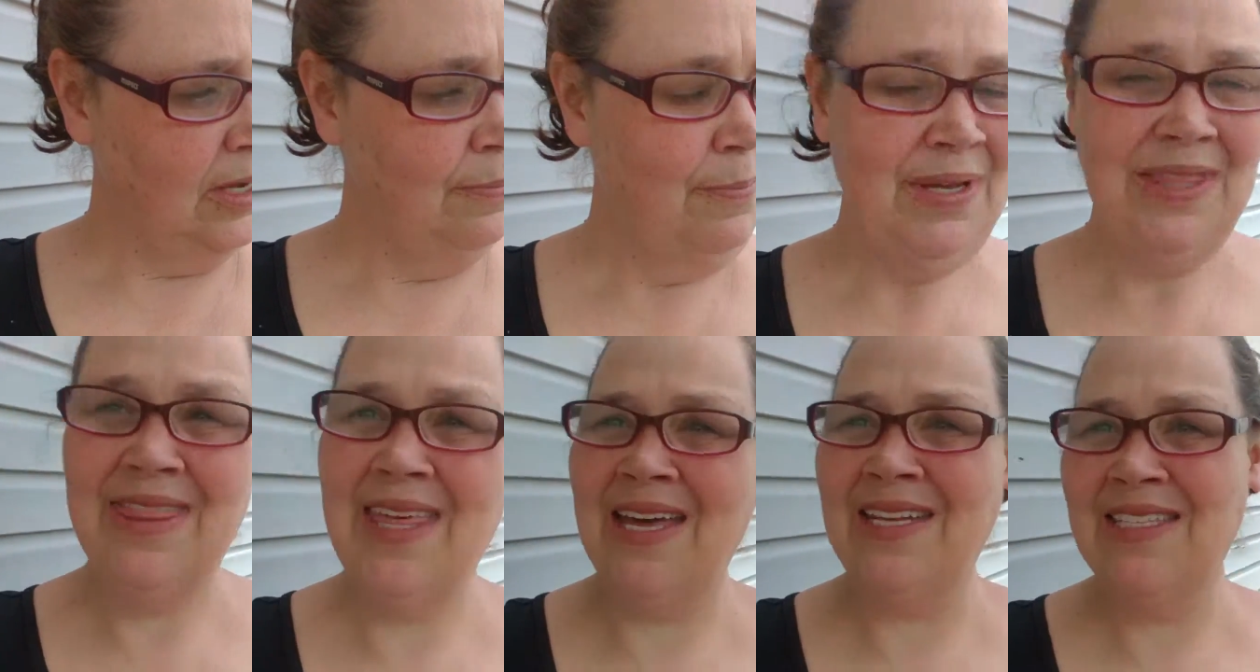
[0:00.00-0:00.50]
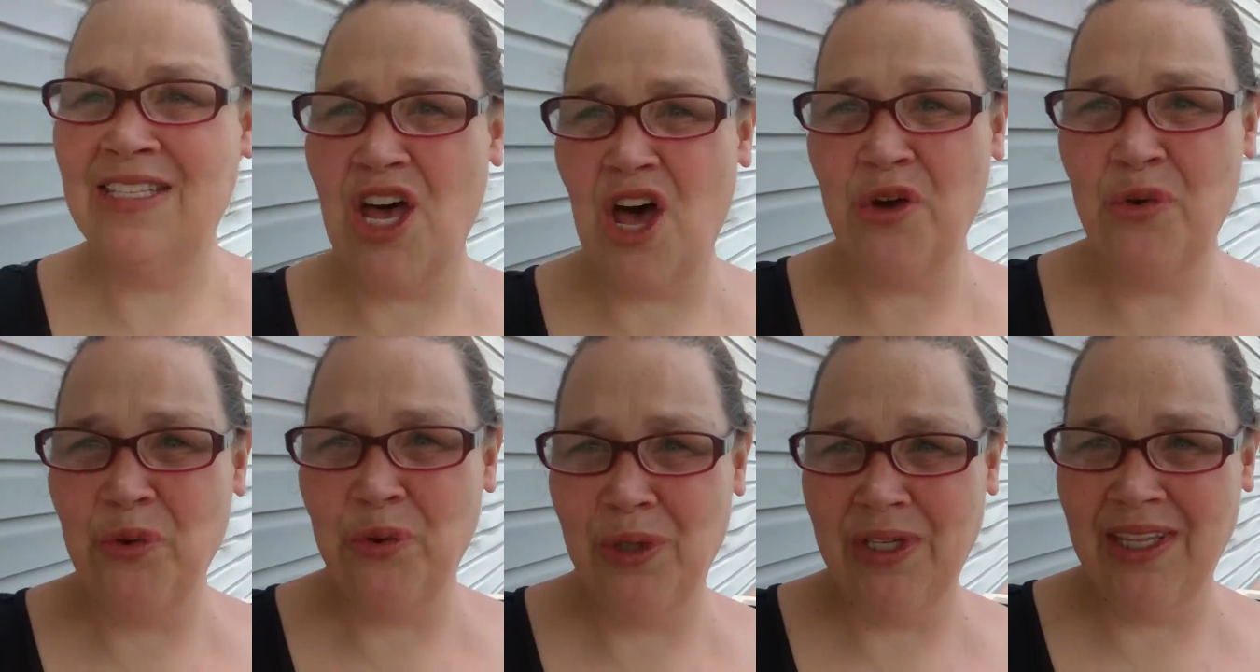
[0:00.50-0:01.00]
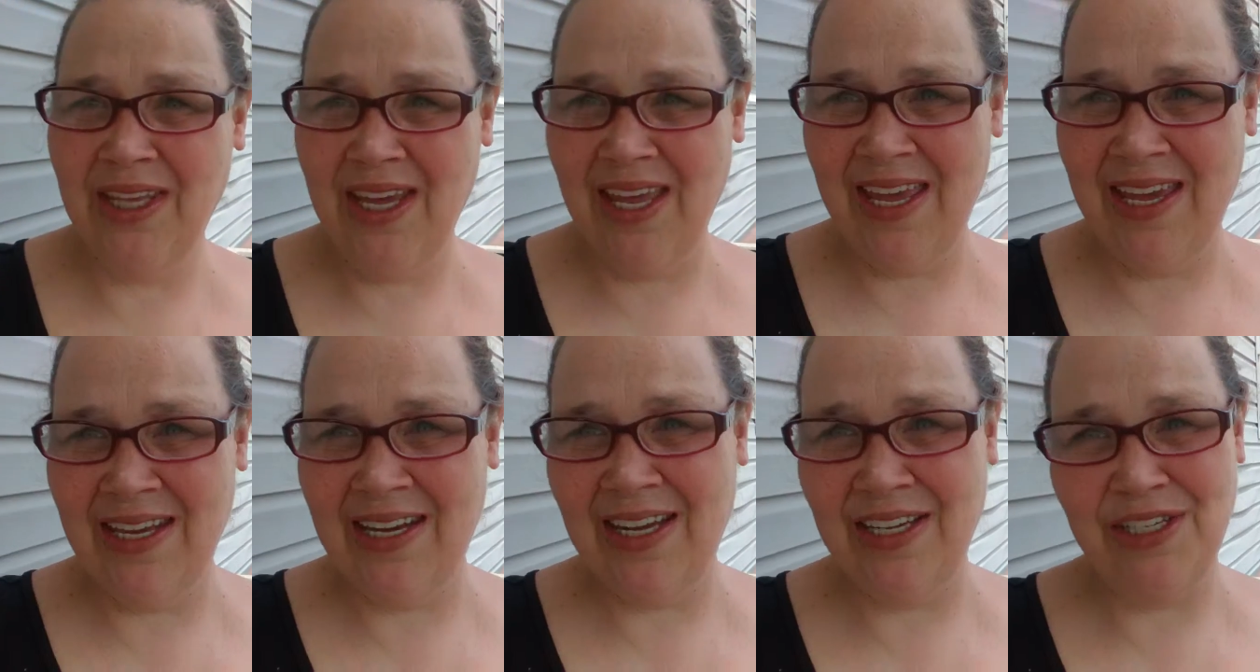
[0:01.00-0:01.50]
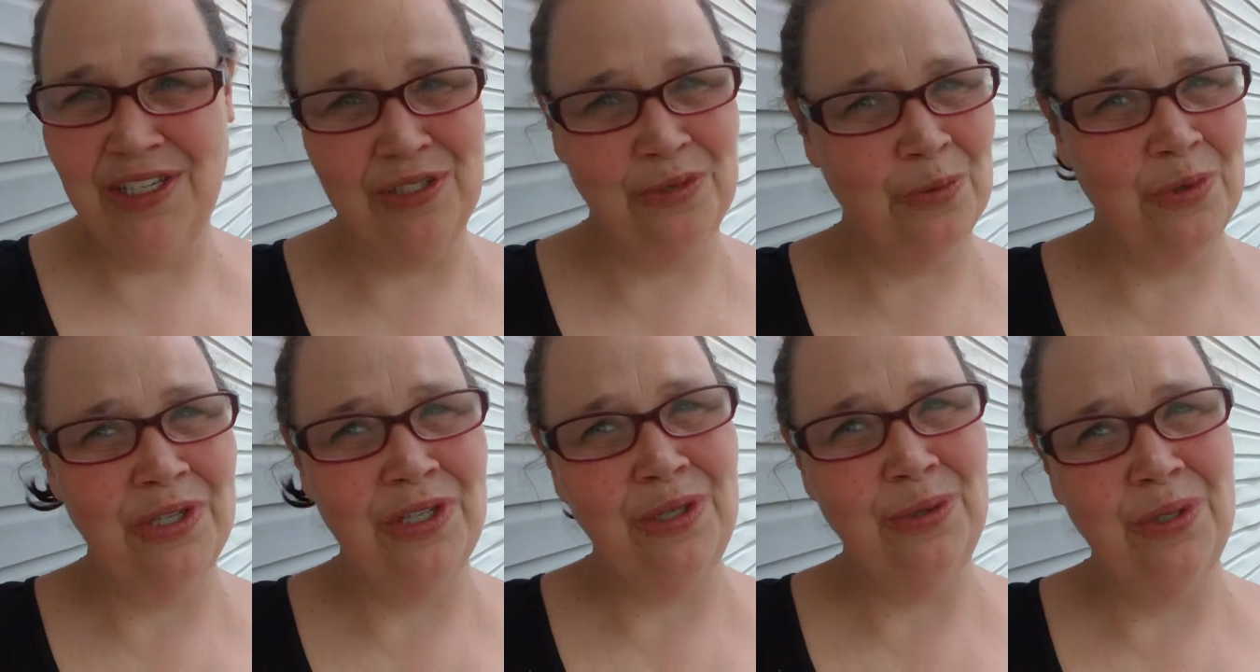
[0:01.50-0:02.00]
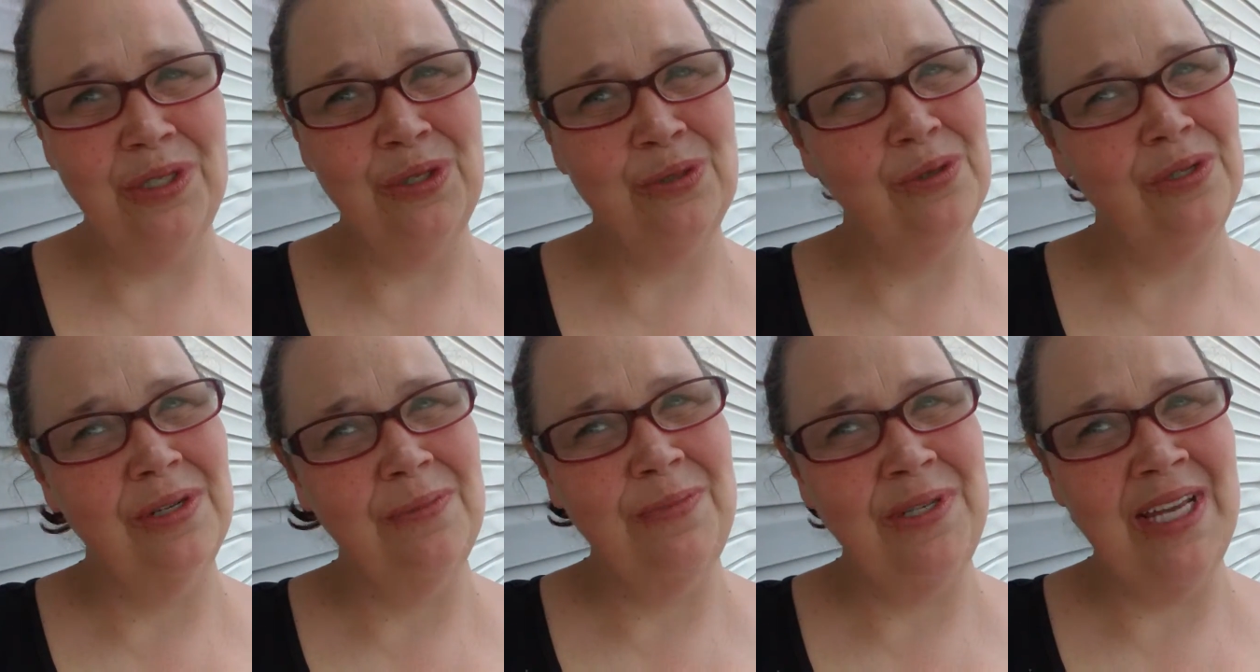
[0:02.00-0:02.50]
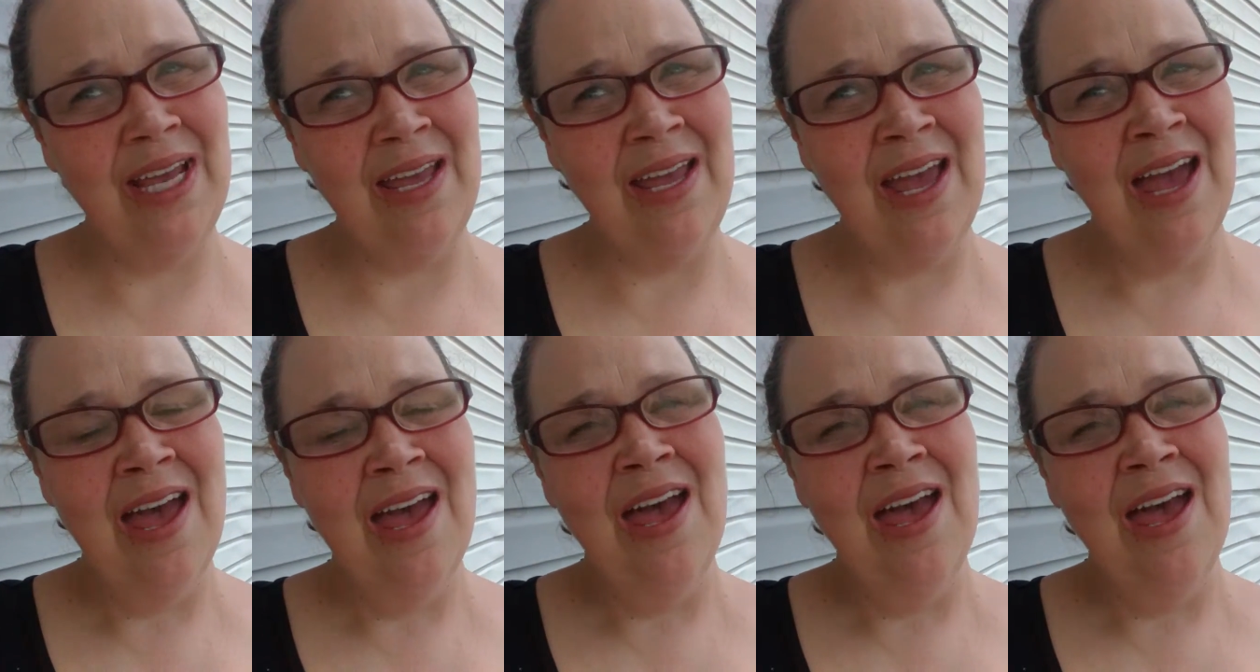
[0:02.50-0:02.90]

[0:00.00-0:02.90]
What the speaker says: But that's really it. I just want to do a short update.